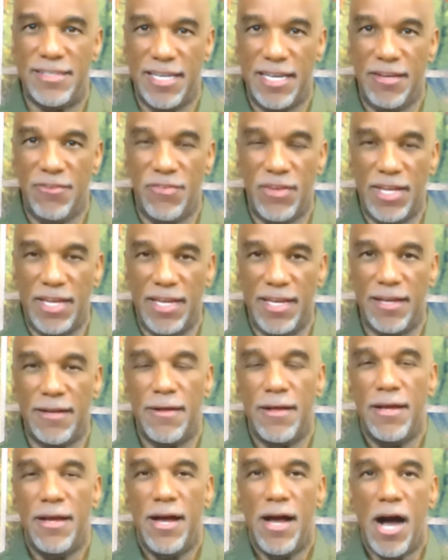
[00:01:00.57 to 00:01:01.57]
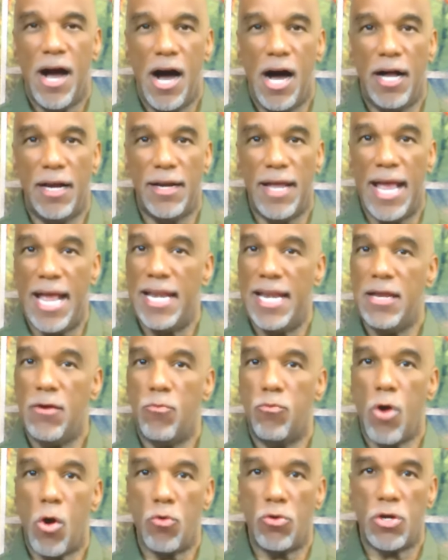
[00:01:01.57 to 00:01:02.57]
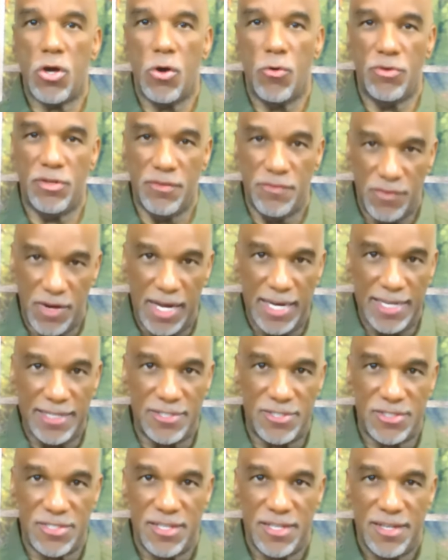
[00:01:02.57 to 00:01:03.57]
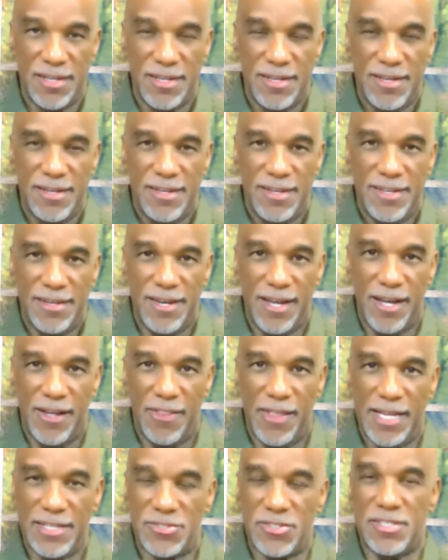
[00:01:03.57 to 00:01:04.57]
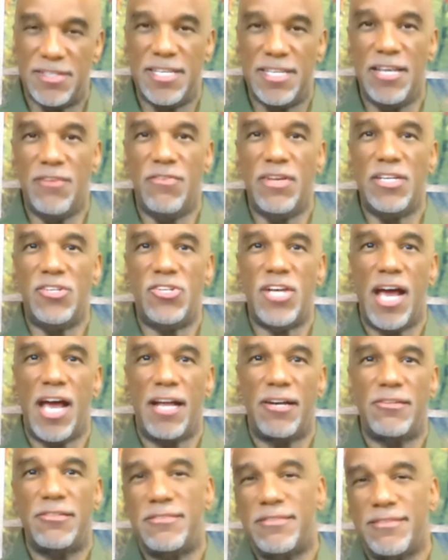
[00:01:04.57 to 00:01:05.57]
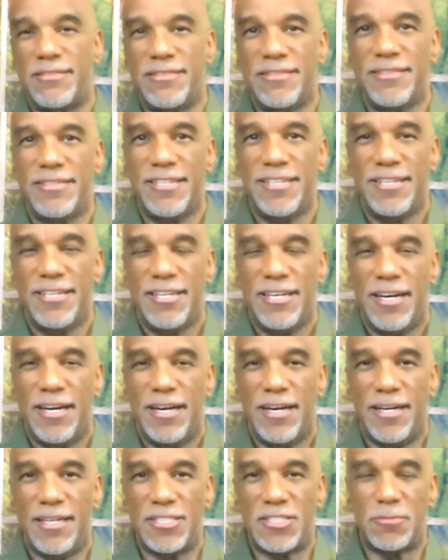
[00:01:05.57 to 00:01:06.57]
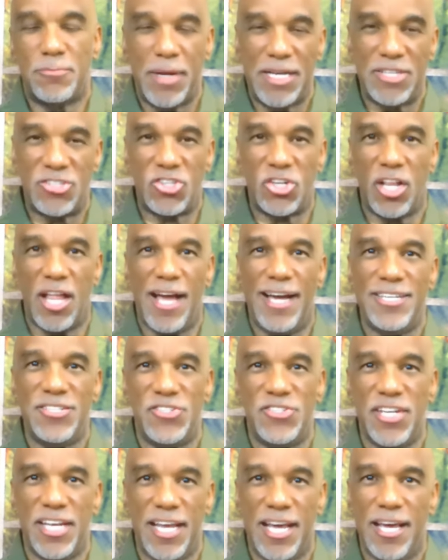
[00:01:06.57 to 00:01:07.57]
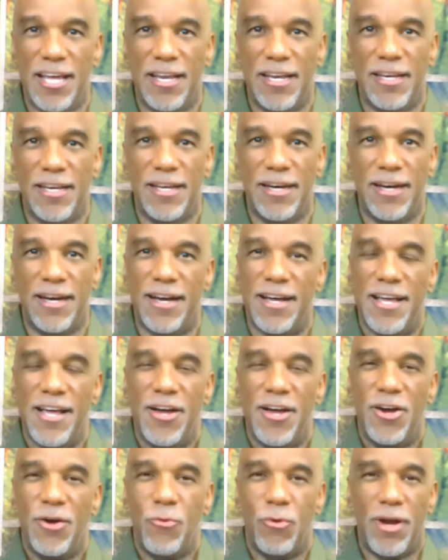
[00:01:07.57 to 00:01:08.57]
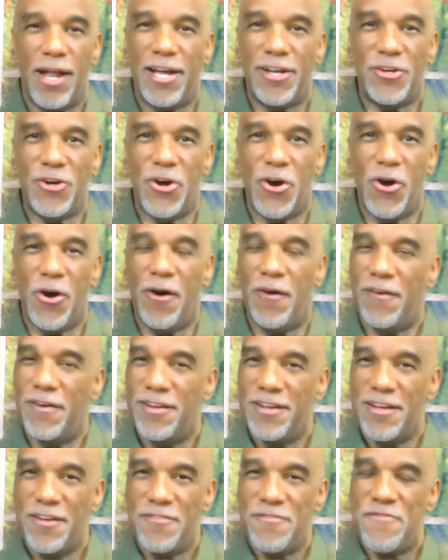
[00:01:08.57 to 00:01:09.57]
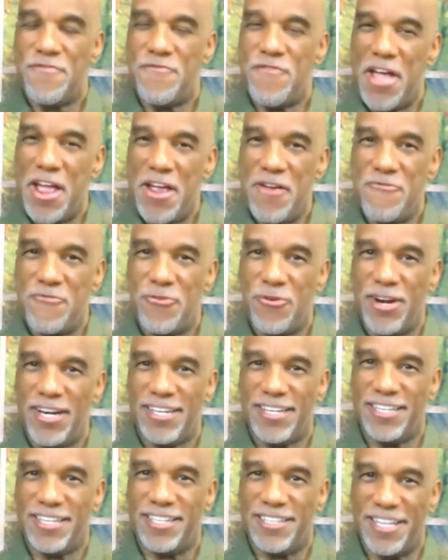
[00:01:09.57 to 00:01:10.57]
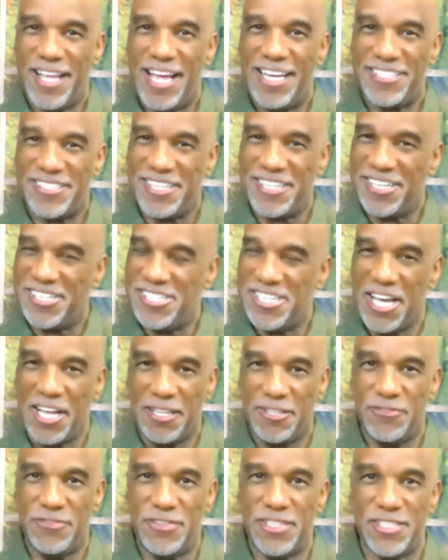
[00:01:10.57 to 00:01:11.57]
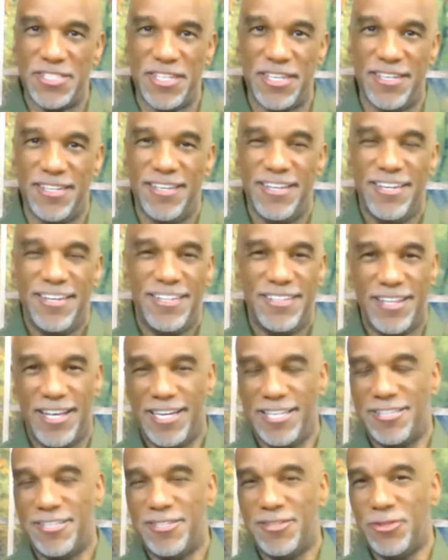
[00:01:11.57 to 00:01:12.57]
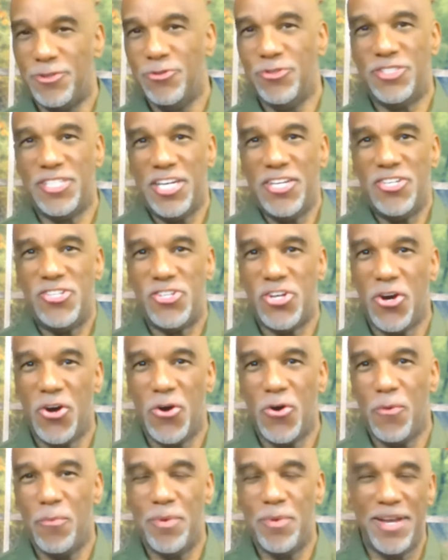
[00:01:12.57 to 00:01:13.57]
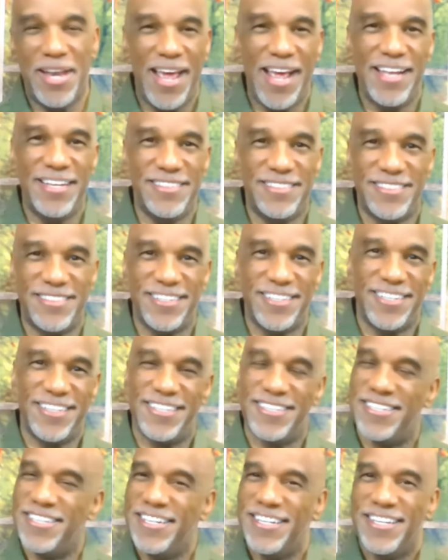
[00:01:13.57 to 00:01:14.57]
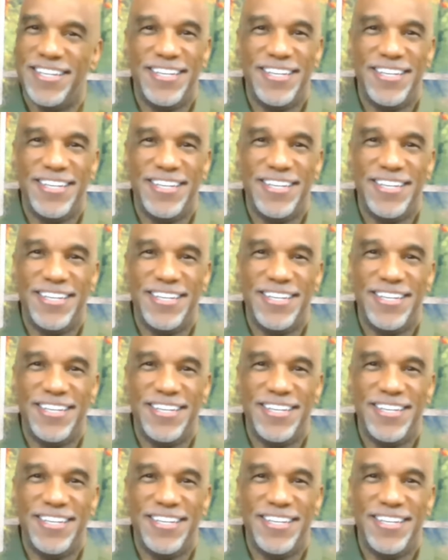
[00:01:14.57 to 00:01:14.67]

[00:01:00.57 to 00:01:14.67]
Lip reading: TV on any Roku device. Now, that's a TV channel specializing in what I call favorite classic television, like the Lucy Show, Bonanza,